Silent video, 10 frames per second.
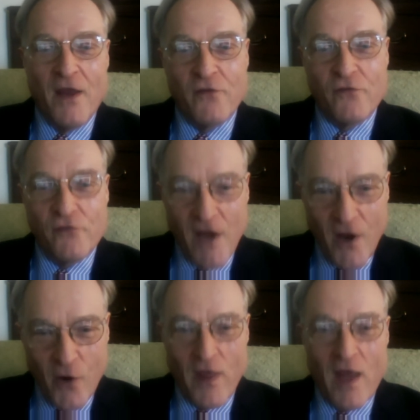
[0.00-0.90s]

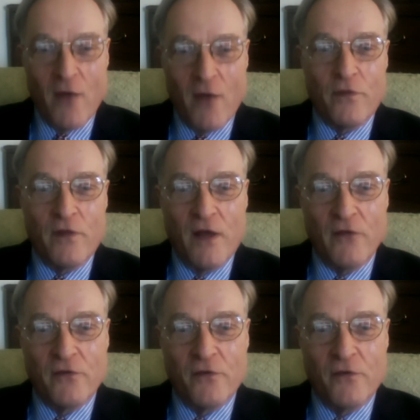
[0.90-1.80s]
share that with
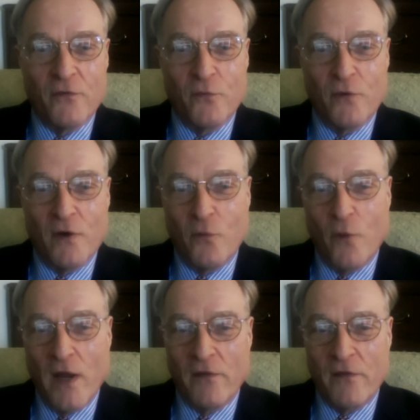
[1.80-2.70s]
us in a
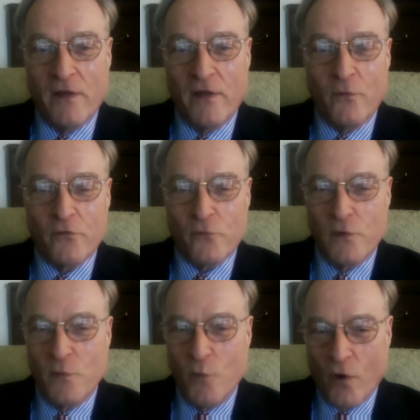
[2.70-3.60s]
way that was
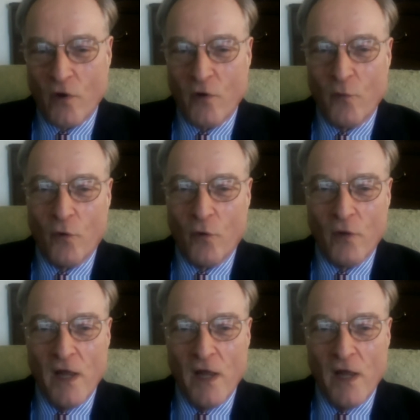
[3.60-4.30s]
remarkable.